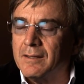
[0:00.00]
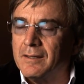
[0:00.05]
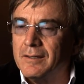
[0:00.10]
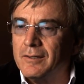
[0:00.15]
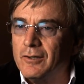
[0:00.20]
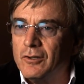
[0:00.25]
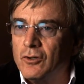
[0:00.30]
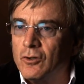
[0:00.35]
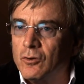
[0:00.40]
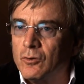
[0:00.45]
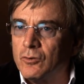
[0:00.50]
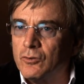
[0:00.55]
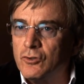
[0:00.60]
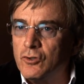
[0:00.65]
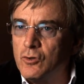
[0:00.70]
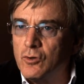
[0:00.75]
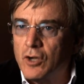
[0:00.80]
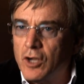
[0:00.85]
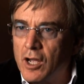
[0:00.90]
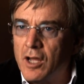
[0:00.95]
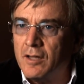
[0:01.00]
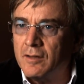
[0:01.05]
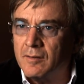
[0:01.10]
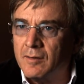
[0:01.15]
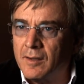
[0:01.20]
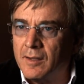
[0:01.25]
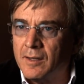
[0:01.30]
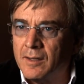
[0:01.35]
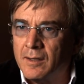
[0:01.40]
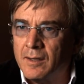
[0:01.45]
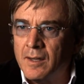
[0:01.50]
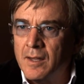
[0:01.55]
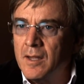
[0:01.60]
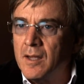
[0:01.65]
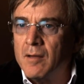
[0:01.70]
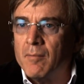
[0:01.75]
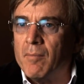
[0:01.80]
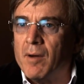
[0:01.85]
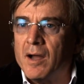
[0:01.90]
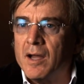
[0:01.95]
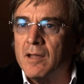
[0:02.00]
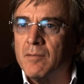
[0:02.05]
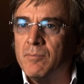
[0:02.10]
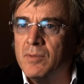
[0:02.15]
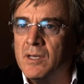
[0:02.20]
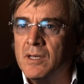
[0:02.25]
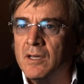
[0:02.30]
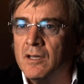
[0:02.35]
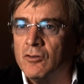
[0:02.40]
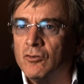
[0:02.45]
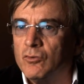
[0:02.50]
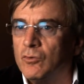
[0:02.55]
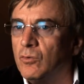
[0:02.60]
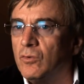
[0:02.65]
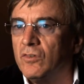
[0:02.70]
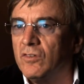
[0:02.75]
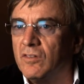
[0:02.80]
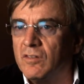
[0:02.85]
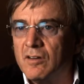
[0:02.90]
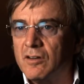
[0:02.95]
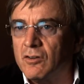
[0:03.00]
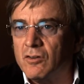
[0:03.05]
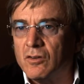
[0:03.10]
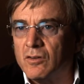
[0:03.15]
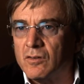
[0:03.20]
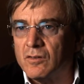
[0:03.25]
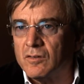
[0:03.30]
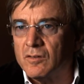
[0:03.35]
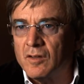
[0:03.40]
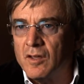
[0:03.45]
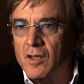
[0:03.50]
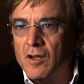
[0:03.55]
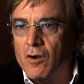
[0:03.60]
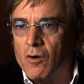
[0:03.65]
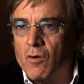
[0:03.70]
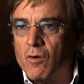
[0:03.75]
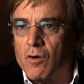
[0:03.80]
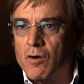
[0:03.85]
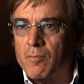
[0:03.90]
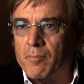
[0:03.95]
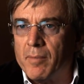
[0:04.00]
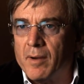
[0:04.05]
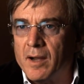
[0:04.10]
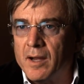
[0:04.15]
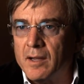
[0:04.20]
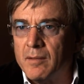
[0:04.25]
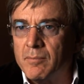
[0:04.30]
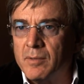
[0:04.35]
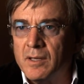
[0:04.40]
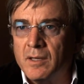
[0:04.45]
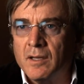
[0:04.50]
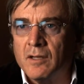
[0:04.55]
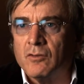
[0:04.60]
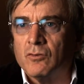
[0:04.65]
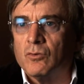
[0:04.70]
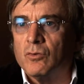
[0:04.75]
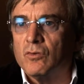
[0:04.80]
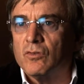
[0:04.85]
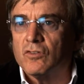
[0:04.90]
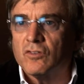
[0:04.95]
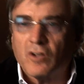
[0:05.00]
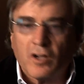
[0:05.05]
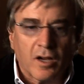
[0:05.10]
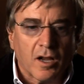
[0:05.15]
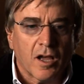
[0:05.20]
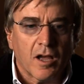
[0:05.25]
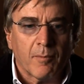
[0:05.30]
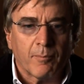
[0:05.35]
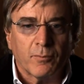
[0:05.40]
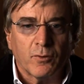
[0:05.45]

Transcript: you know, new content by being too serious or by being too stuck up.